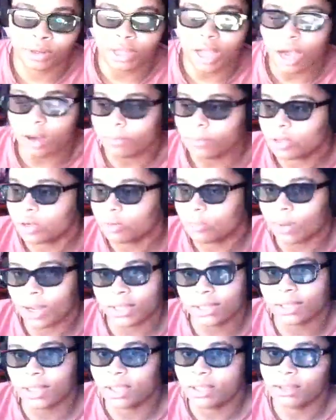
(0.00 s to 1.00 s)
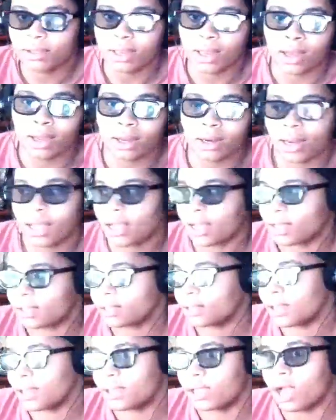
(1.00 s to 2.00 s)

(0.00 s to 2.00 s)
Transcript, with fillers: Y'all be on my TikTok. Like I said,